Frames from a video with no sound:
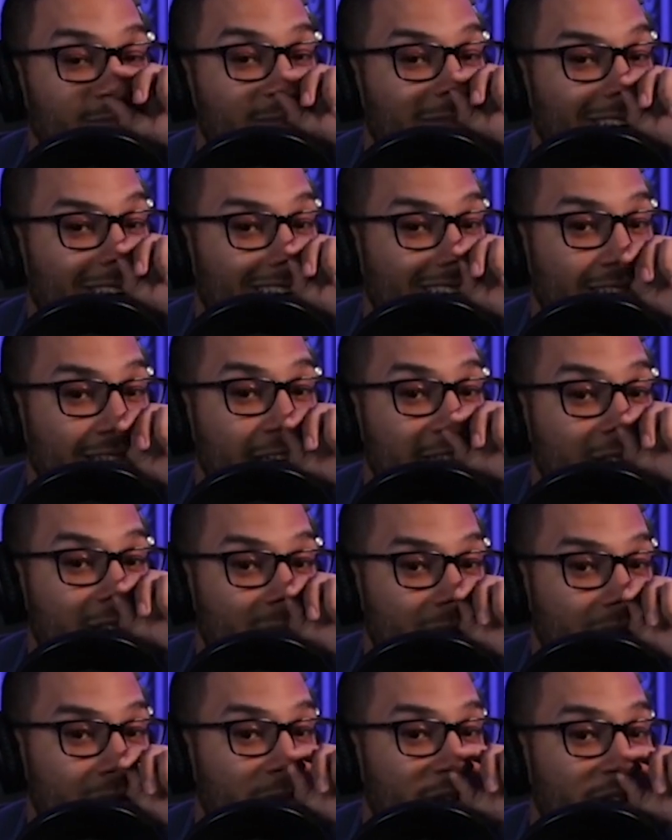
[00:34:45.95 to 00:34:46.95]
Because then they'll
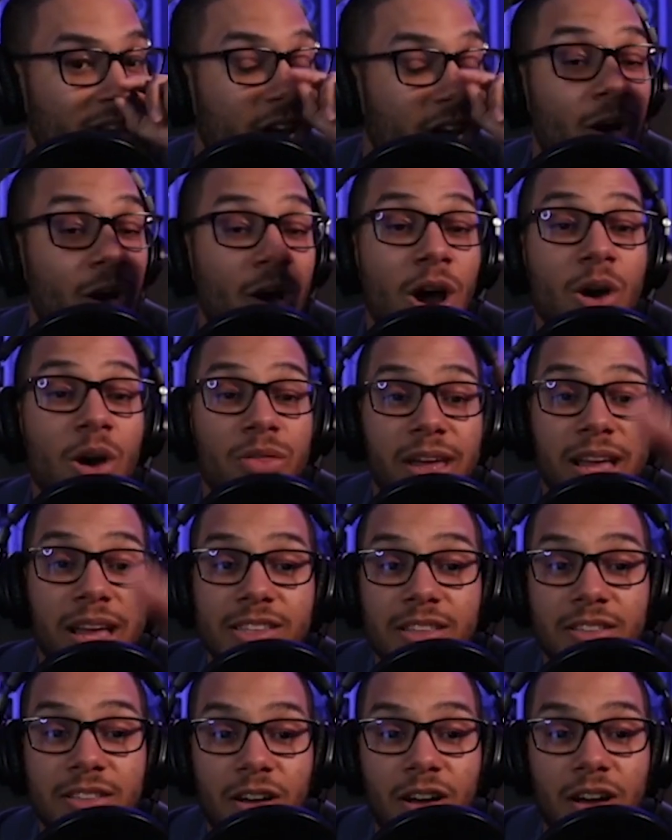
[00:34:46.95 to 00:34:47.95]
be able to go, oh,
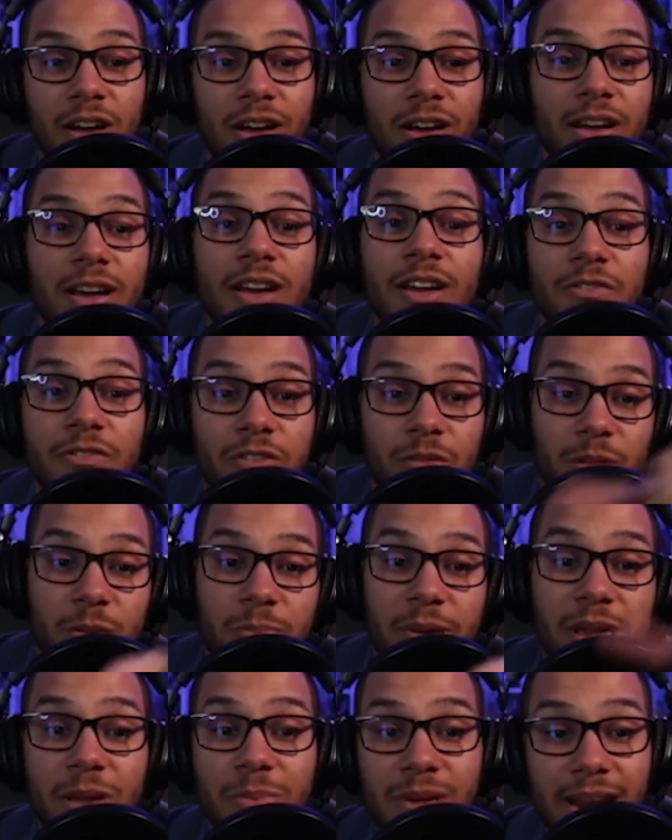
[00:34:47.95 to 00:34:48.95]
that's the dog from the
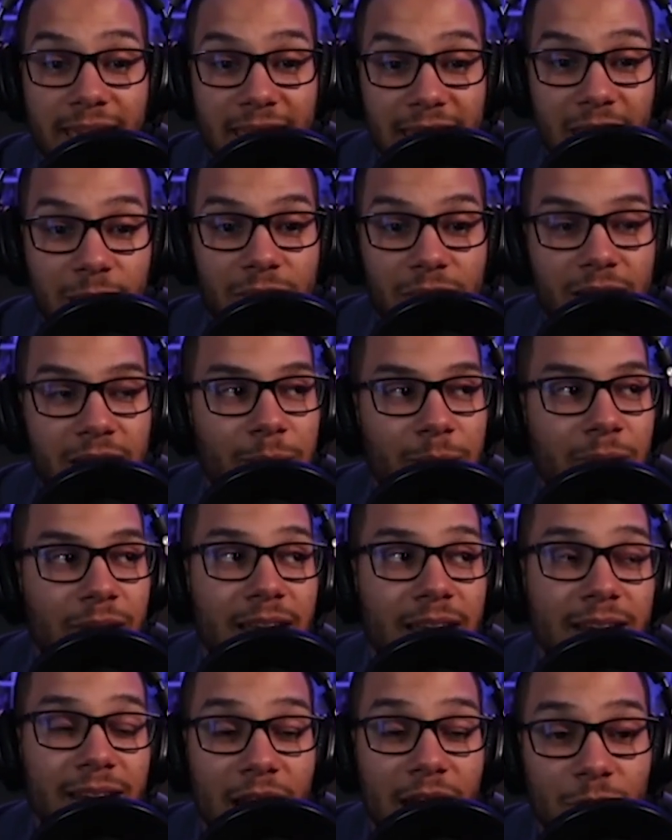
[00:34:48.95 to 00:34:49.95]
Pikmin game that I
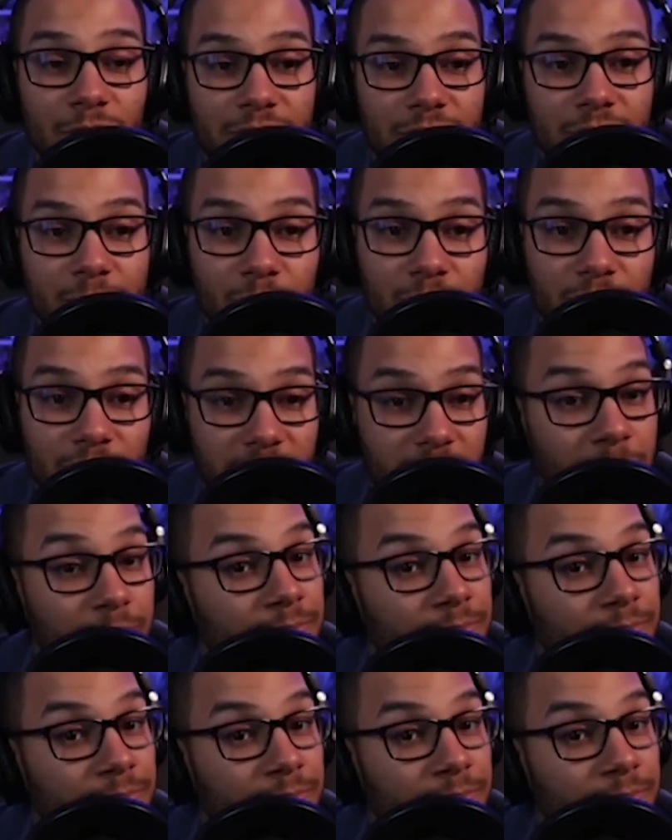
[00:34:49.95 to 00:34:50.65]
played, now it's in the movie.